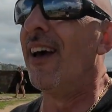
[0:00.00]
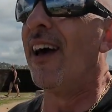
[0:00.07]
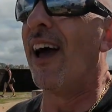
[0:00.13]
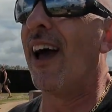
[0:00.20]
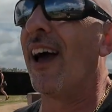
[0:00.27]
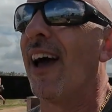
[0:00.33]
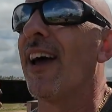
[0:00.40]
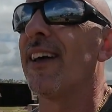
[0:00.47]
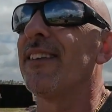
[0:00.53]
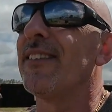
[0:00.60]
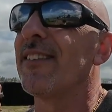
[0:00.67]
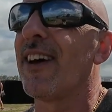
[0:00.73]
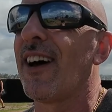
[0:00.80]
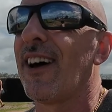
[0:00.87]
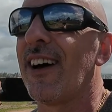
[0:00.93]
And
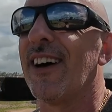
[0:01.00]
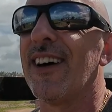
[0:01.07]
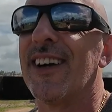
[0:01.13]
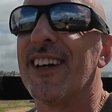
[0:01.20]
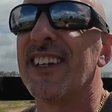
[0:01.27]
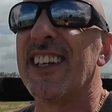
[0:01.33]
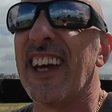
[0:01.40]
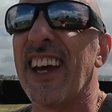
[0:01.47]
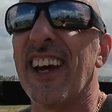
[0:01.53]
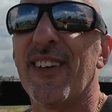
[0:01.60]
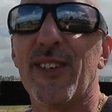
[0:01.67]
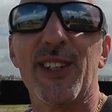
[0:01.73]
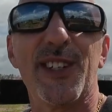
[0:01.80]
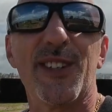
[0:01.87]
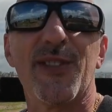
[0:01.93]
yeah,
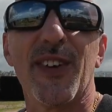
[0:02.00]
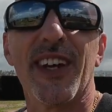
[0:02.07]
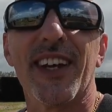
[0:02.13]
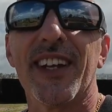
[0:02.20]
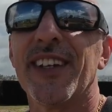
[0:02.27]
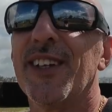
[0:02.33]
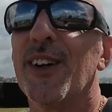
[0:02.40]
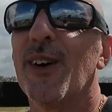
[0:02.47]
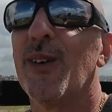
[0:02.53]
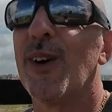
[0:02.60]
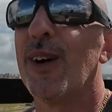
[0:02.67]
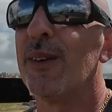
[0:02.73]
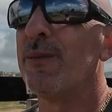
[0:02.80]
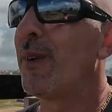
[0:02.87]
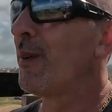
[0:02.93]
we just figured, you know
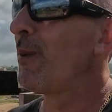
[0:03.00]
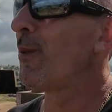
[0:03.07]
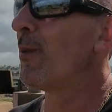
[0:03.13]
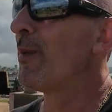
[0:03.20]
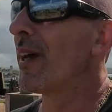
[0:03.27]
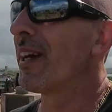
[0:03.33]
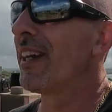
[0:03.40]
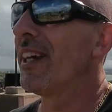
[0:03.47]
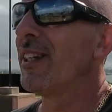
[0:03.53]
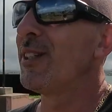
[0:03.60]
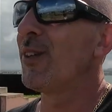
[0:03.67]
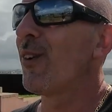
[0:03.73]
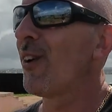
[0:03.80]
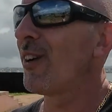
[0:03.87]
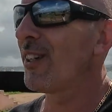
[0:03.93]
what, maybe we'll make it
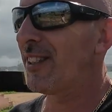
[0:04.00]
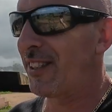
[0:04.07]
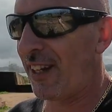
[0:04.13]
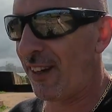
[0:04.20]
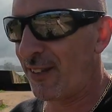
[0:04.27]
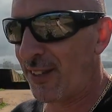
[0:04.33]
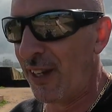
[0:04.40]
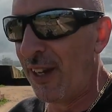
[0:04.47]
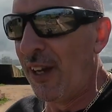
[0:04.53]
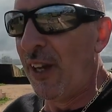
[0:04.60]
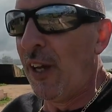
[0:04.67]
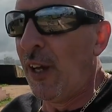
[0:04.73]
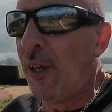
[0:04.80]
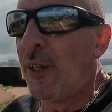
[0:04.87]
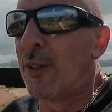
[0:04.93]
easier on ourselves.
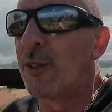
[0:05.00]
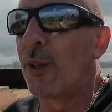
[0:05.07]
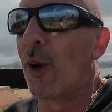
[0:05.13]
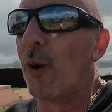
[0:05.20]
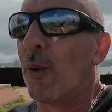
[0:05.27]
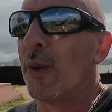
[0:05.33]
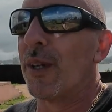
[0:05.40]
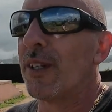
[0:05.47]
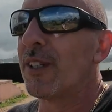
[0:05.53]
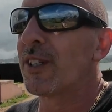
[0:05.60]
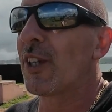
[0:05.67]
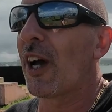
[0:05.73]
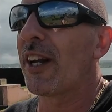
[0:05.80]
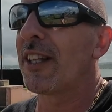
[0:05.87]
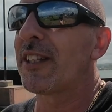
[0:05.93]
So we
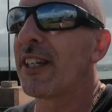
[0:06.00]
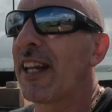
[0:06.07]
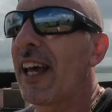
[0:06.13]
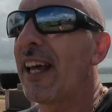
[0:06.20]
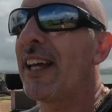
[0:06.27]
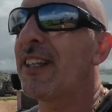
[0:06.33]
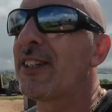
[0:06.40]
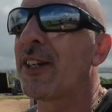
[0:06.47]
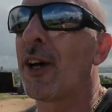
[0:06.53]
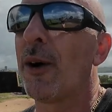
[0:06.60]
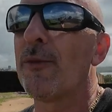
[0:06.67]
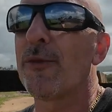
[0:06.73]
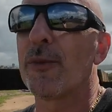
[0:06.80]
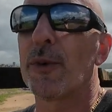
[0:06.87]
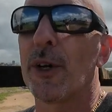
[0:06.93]
decided today to
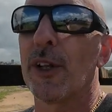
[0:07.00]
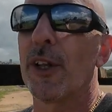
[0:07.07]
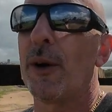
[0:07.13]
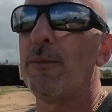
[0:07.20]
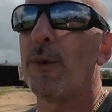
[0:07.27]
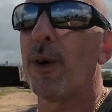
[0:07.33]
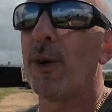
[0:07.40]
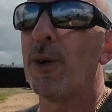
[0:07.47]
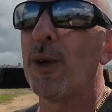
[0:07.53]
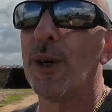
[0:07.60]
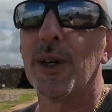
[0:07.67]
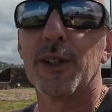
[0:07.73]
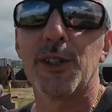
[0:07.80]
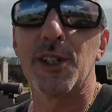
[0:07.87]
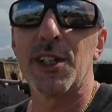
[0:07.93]
come from Colombo
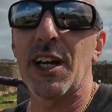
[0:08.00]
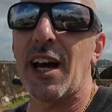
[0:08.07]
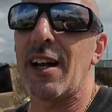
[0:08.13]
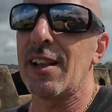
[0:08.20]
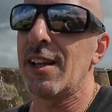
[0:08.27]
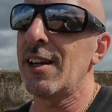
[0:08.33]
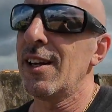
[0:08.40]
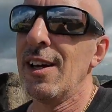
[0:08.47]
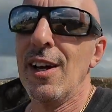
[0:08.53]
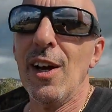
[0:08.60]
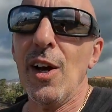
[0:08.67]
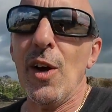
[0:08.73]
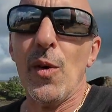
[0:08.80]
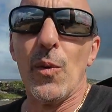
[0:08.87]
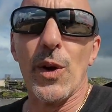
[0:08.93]
to Yala.
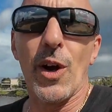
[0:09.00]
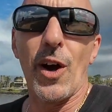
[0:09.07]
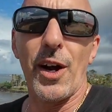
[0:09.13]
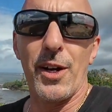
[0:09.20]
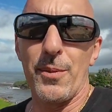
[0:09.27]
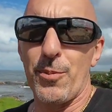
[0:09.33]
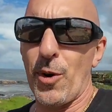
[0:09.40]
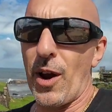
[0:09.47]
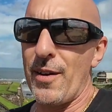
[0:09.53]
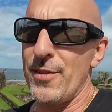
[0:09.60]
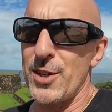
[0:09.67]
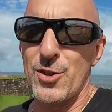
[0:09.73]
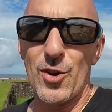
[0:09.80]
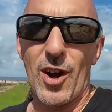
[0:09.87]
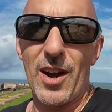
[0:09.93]
We hired a
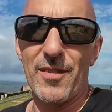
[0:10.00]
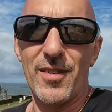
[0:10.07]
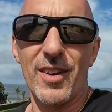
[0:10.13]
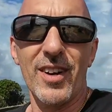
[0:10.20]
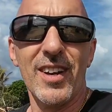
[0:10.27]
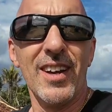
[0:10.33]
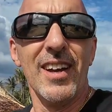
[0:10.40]
private driver.